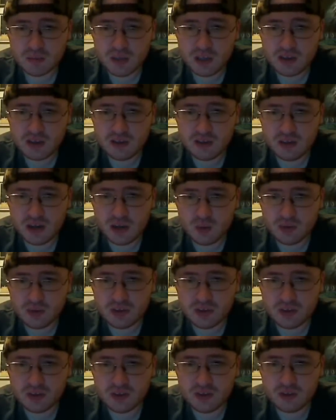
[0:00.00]
But yeah, this guy was
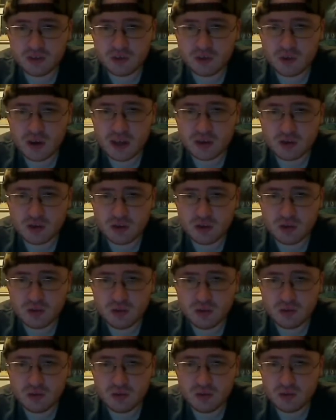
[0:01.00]
in Sister Act
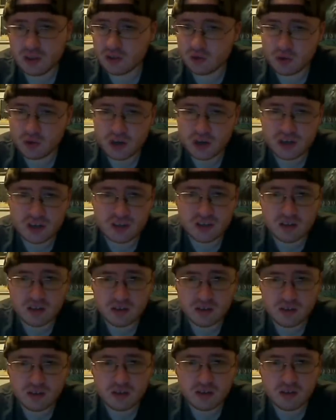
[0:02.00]
2. He has Striking
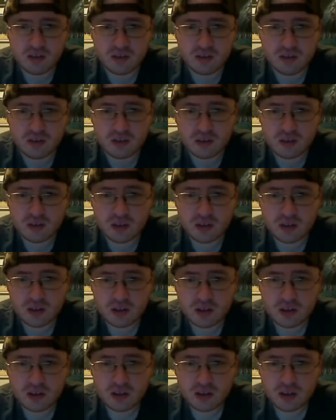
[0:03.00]
Distance.
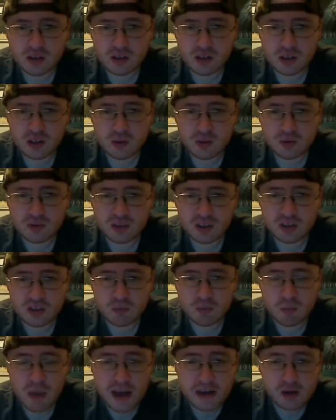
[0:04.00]
He was
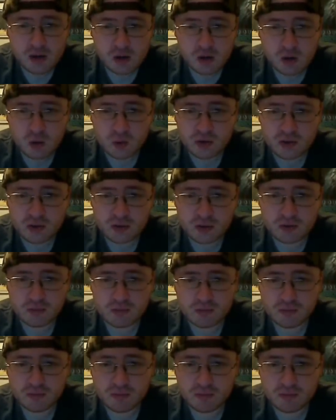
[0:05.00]
in Michael with...
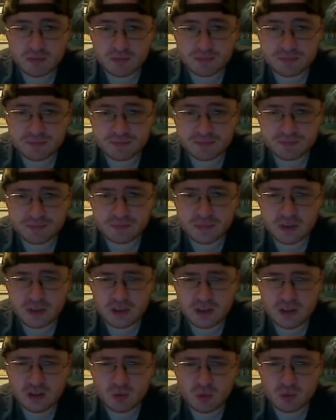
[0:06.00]
I
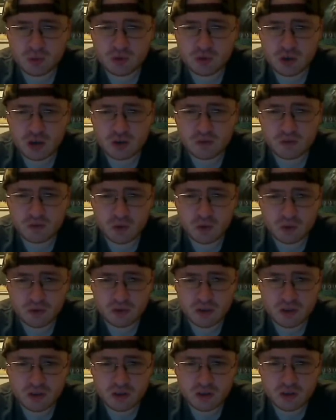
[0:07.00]
think that's one with John
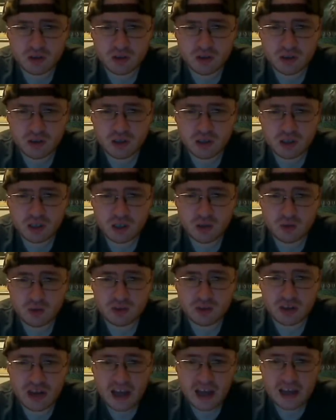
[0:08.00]
Travolta. He
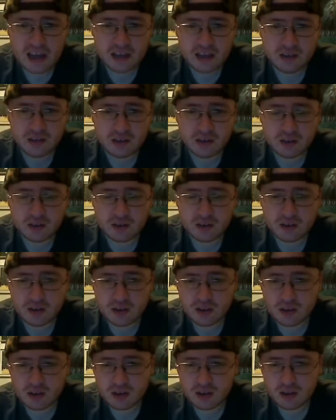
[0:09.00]
was in Heist.
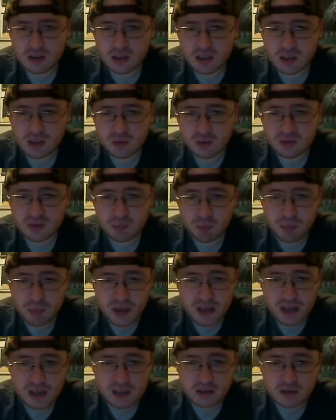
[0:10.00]
He was in
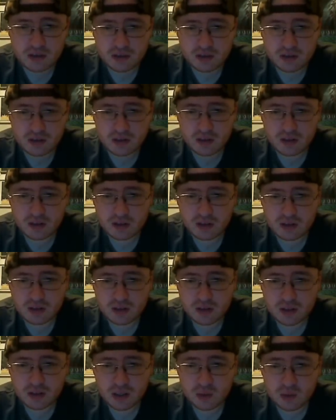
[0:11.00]
Bait.
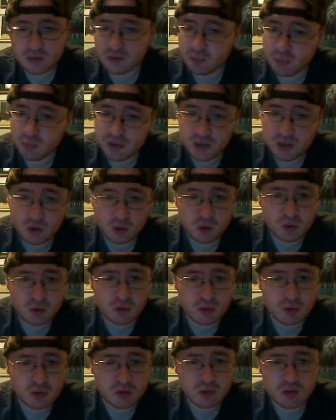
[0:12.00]
He was in Be
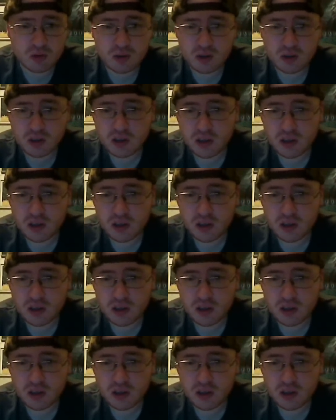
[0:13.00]
Cool.